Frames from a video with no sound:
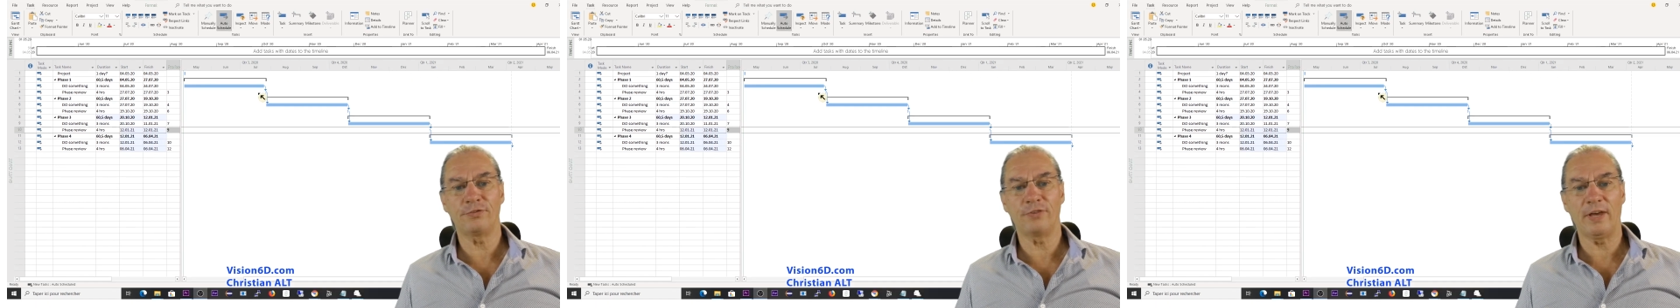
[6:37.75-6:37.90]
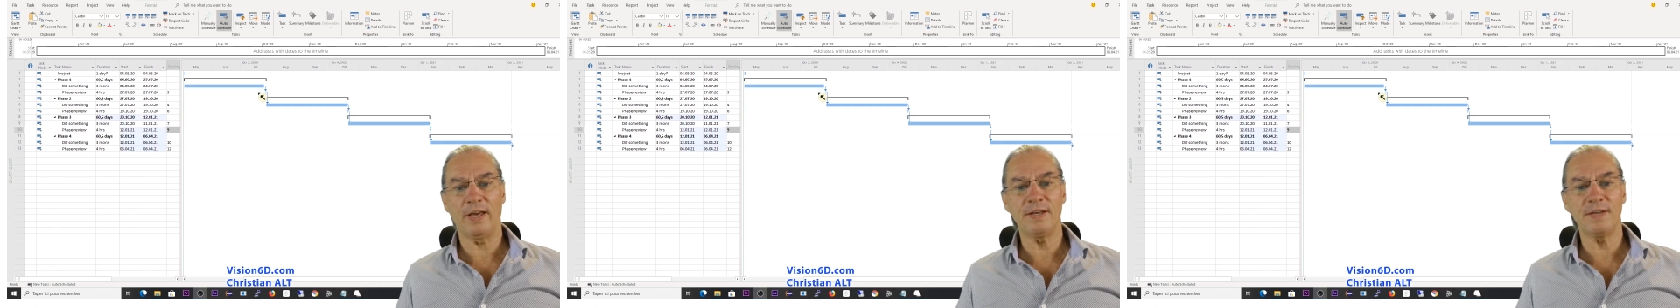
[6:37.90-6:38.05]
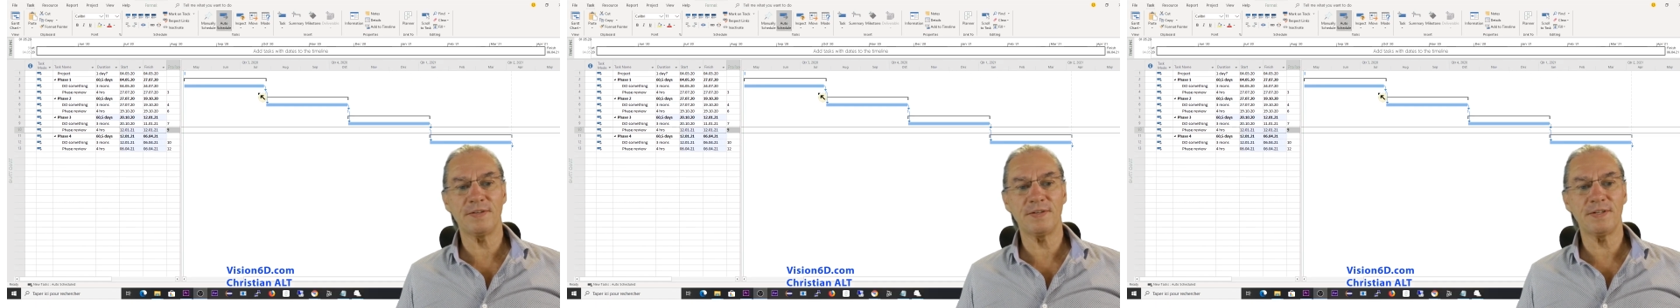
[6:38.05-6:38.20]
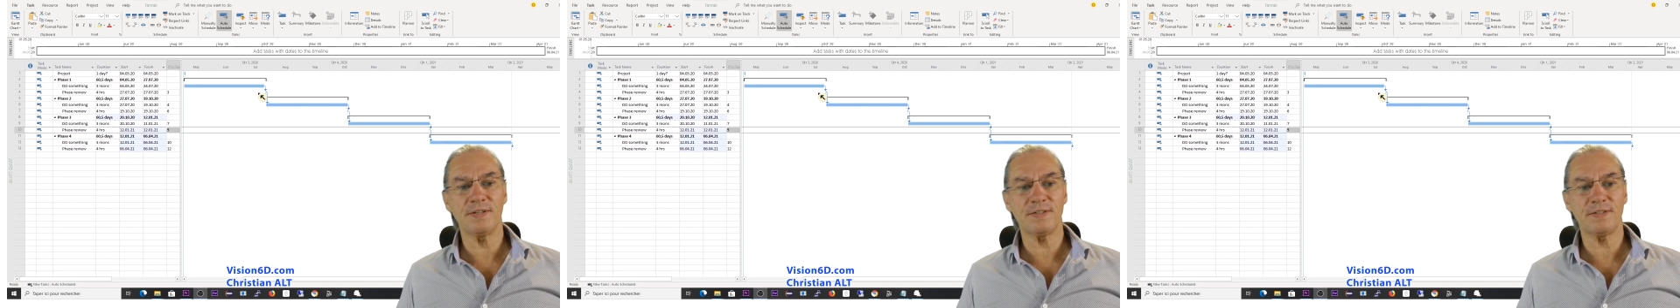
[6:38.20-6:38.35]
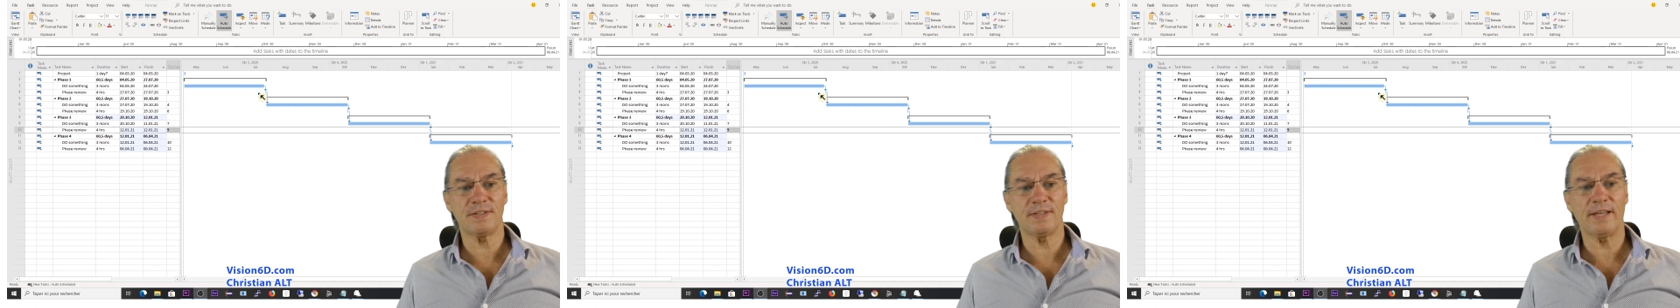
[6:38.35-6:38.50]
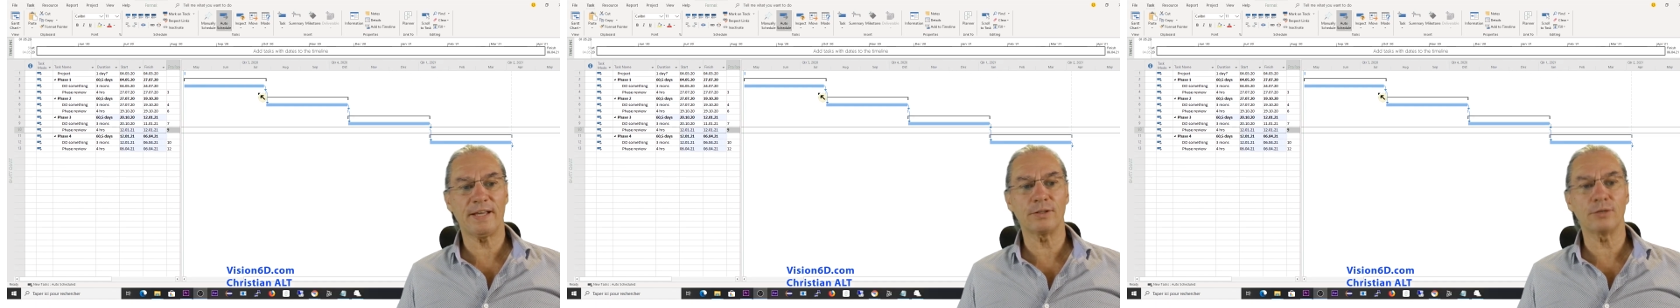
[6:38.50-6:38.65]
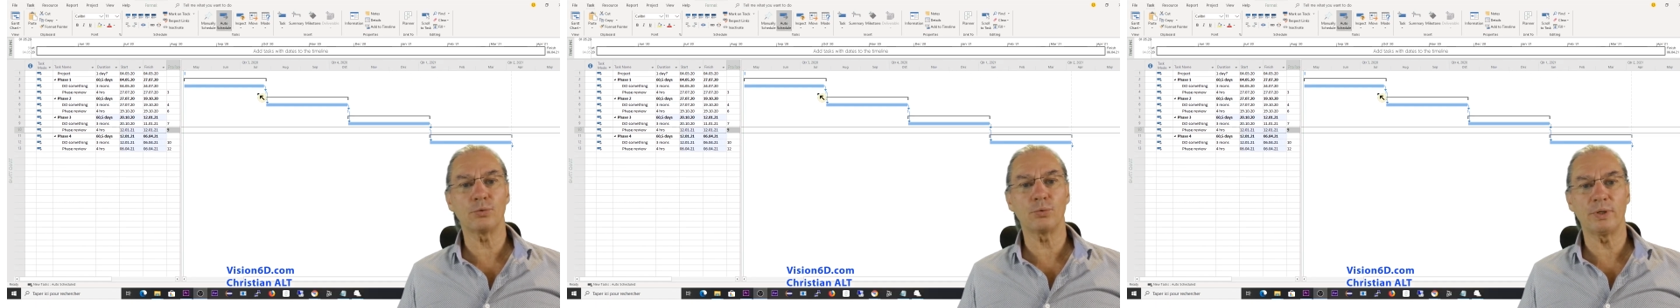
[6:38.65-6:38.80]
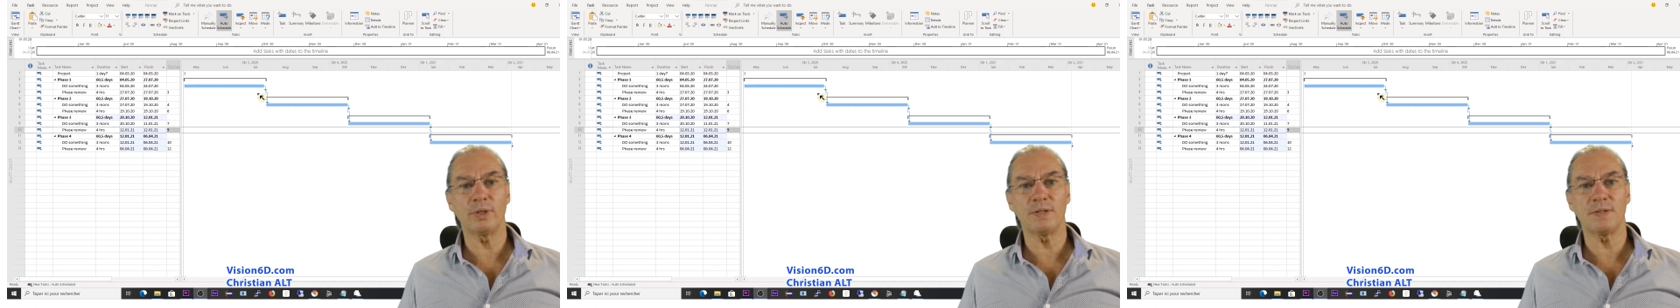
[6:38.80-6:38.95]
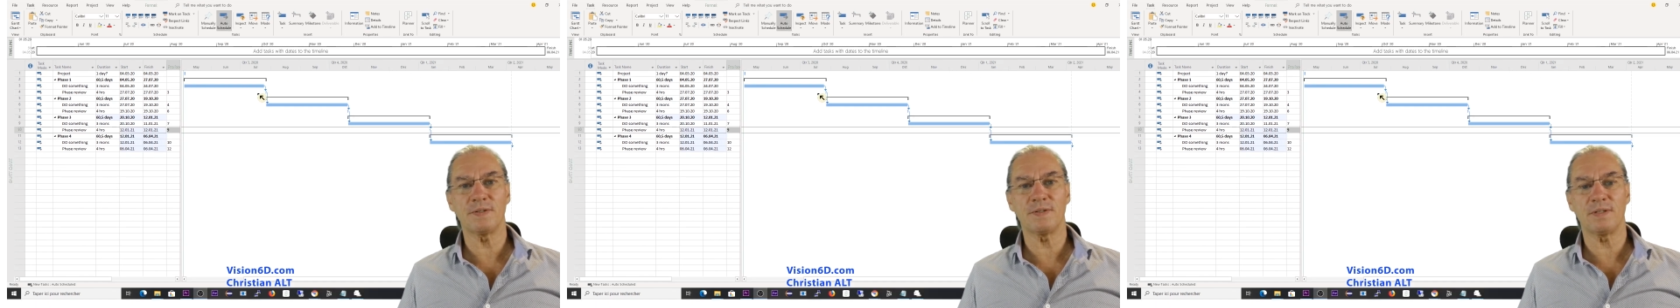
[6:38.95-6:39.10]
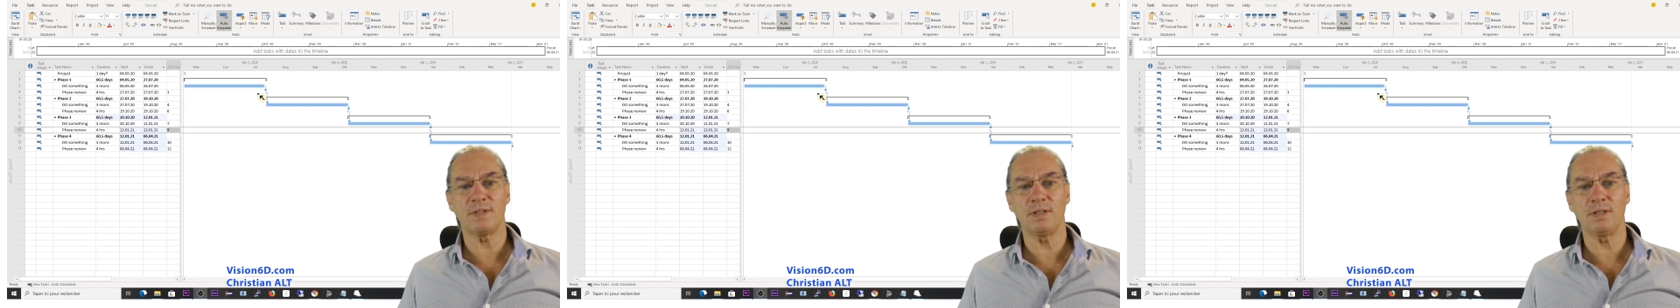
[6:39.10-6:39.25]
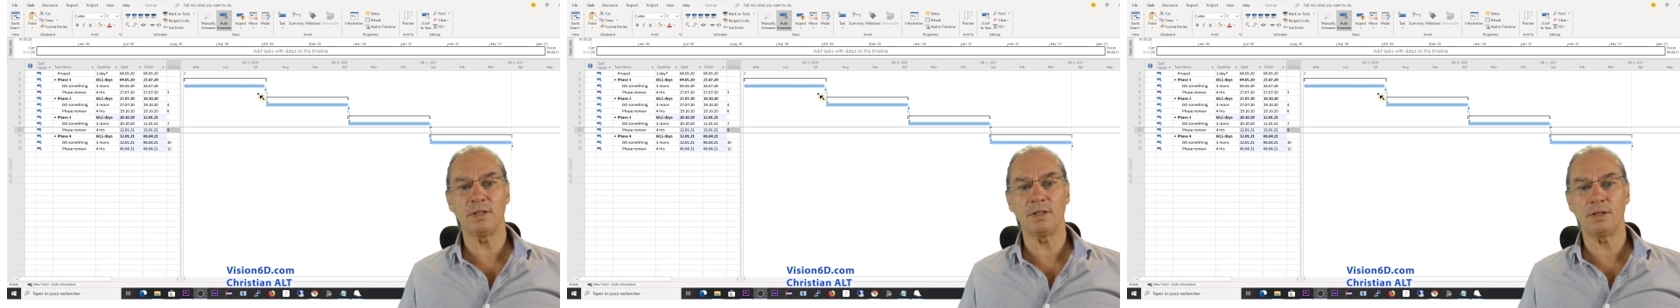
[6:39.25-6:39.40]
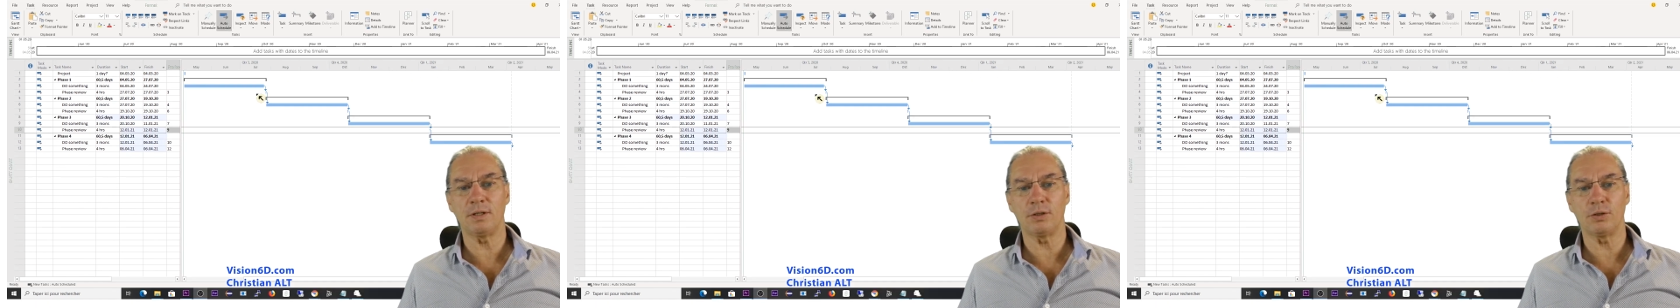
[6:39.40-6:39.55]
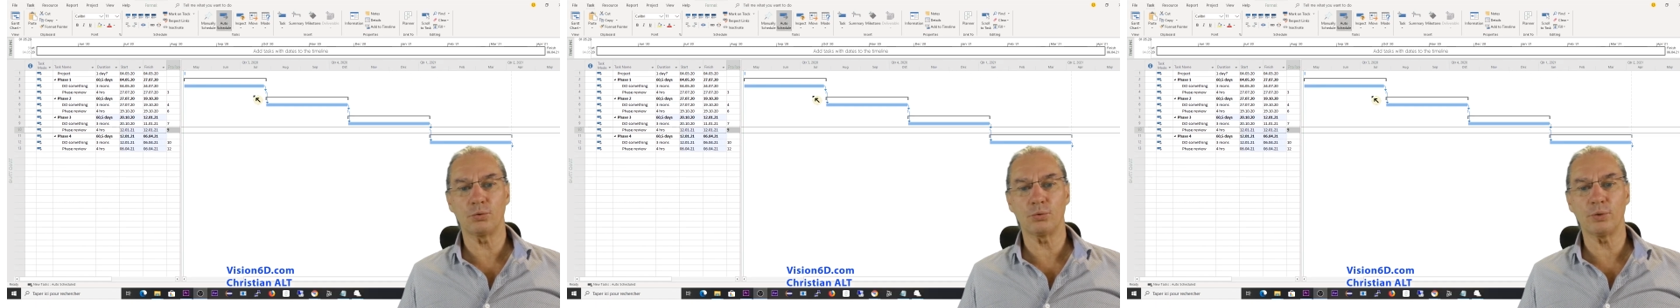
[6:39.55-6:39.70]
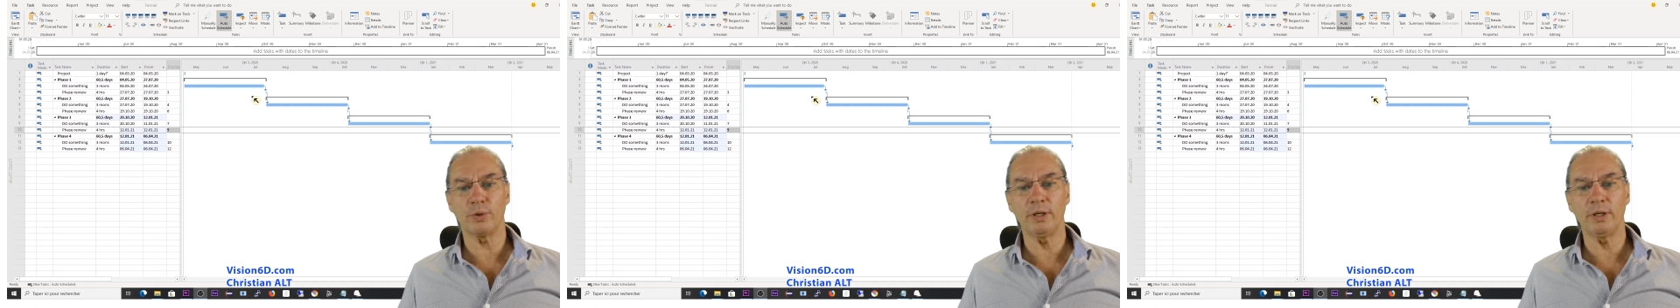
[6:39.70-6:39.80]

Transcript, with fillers: phases that we see